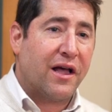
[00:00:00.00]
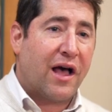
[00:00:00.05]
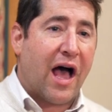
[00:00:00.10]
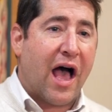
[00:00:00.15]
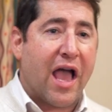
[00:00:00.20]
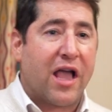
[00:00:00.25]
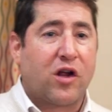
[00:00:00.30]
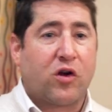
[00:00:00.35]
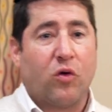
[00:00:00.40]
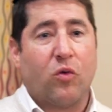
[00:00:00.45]

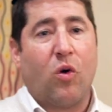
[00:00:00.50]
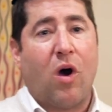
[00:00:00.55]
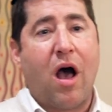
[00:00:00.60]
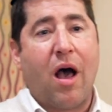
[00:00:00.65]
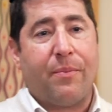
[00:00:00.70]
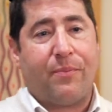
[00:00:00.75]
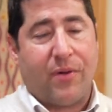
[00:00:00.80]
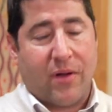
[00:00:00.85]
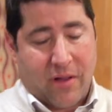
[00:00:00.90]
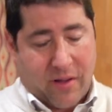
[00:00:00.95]
I grew
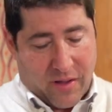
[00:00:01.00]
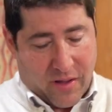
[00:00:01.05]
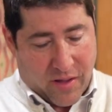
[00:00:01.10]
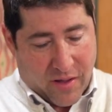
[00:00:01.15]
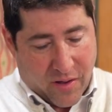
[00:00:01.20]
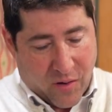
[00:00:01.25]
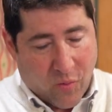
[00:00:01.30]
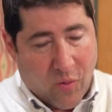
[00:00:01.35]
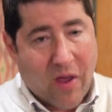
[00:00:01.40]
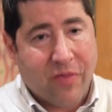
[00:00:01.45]
up
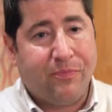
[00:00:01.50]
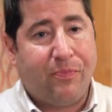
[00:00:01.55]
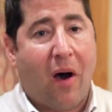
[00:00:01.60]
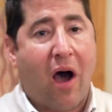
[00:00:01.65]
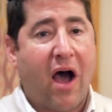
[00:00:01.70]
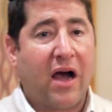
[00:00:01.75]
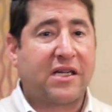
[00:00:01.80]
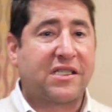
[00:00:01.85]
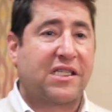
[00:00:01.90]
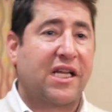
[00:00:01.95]
with
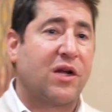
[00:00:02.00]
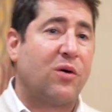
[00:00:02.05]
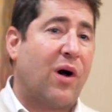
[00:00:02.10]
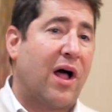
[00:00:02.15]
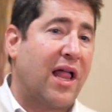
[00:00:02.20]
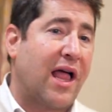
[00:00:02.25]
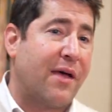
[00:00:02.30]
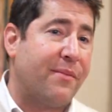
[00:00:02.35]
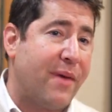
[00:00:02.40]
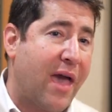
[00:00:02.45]
boxing,
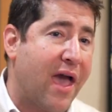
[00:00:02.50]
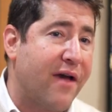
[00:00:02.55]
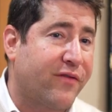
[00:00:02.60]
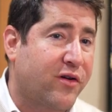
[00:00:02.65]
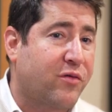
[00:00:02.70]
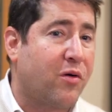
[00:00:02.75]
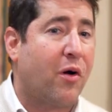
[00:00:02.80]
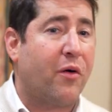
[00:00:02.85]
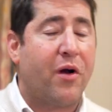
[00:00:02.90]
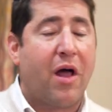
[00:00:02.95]
while I may
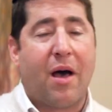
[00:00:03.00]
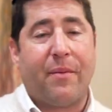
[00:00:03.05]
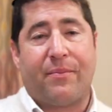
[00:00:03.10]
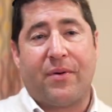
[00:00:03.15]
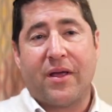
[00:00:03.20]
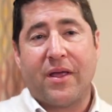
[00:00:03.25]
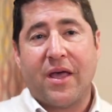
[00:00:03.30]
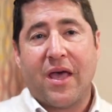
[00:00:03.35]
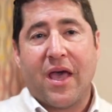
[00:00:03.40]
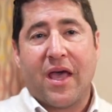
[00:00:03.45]
have grown up,